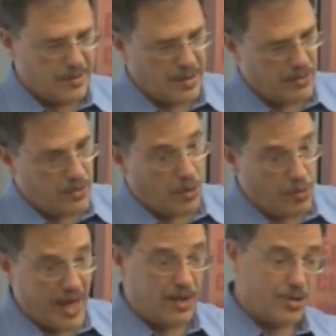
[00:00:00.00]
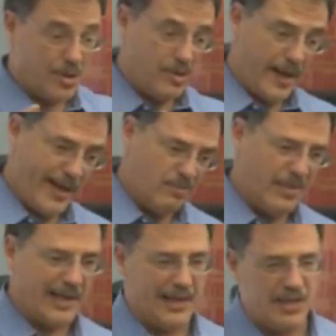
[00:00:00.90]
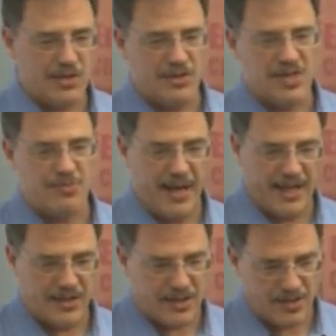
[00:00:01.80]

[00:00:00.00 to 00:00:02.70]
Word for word: you know, Eurasian and Middle Eastern space,